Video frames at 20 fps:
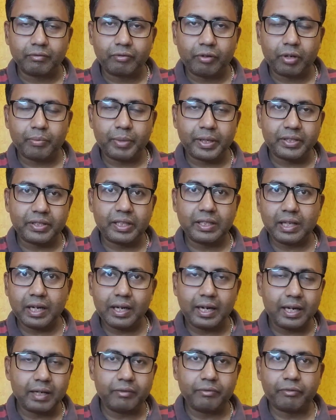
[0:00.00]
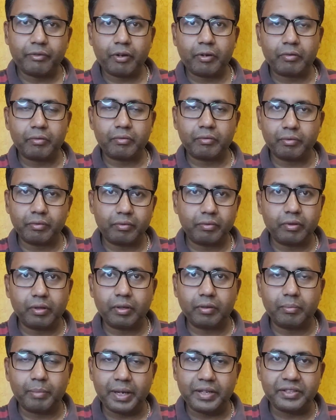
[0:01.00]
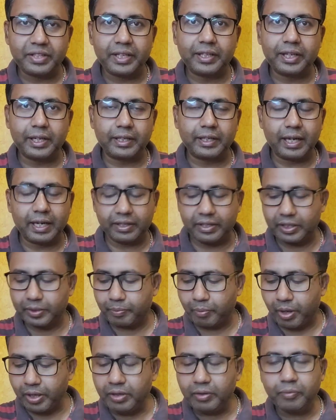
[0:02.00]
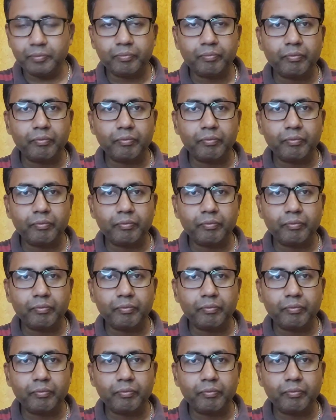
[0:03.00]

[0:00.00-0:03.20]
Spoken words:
for my sitar and for my singing at this point.